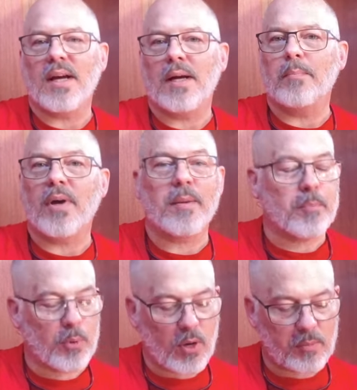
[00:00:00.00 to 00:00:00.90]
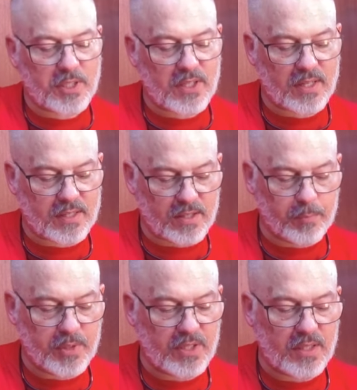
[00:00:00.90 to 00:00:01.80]
um, I'm probably not going
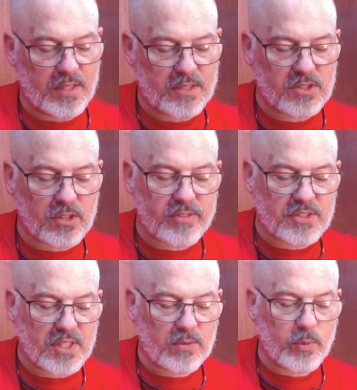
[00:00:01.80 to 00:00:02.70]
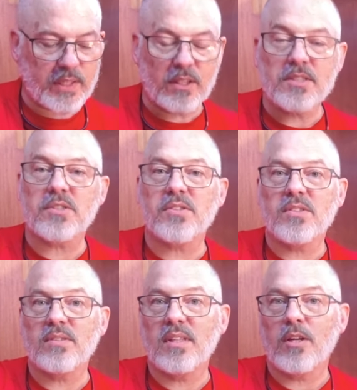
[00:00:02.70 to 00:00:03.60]
to be servicing the
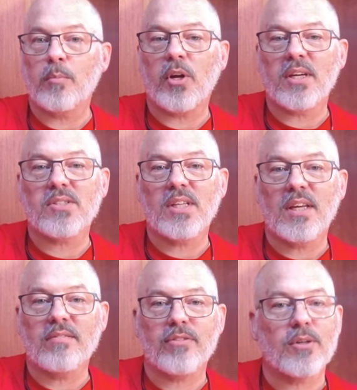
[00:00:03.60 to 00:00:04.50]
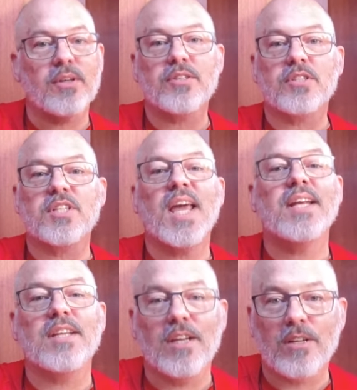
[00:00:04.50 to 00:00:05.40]
windlass gearbox again for another
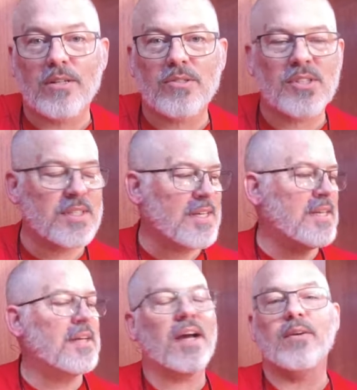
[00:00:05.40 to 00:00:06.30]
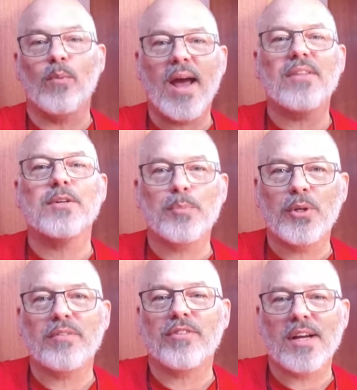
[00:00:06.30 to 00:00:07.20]
10 years. I'd rather
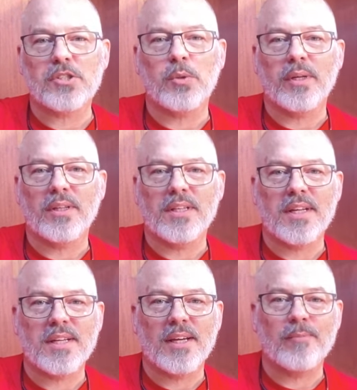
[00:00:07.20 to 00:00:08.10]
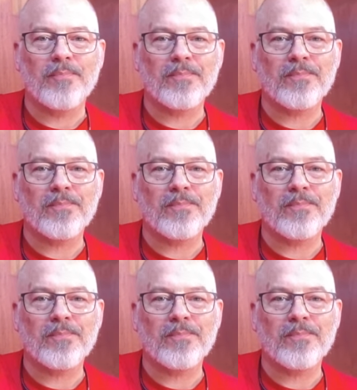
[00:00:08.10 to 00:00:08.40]
put fresh oil in it now.